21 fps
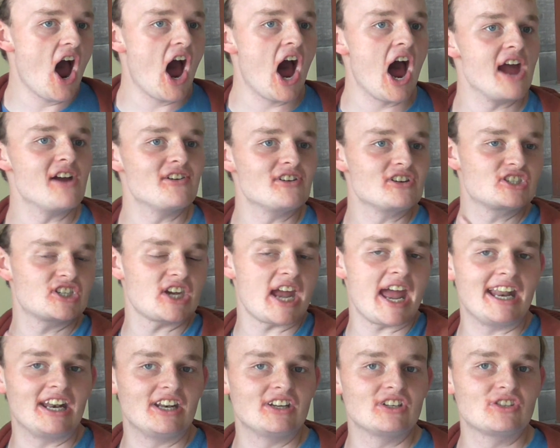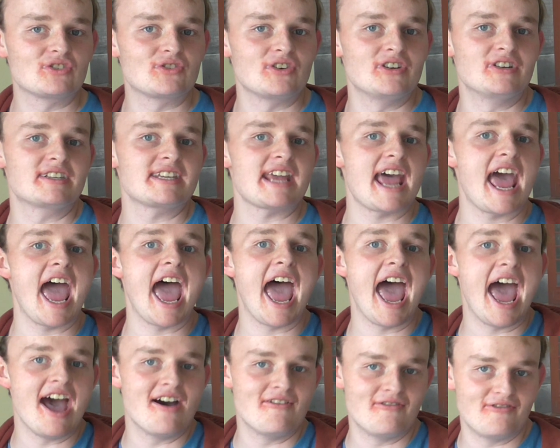Irish entrant
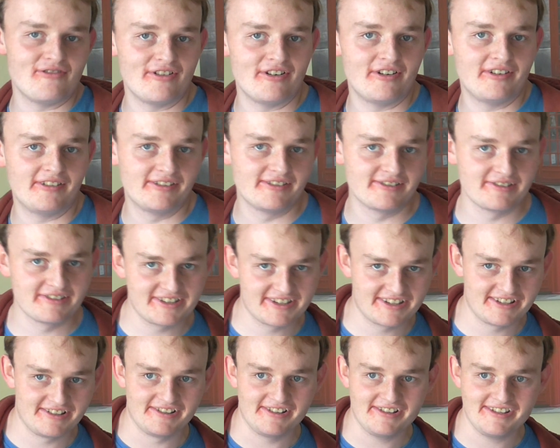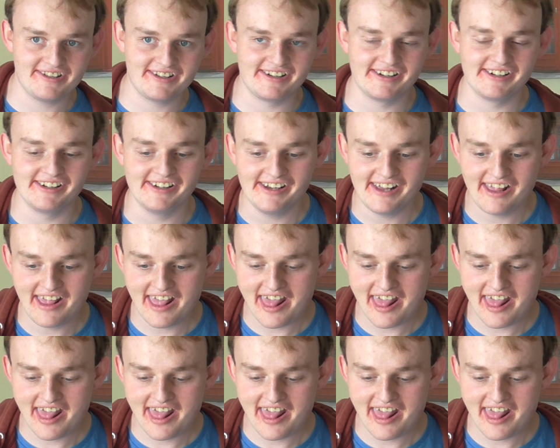ever. Seriously.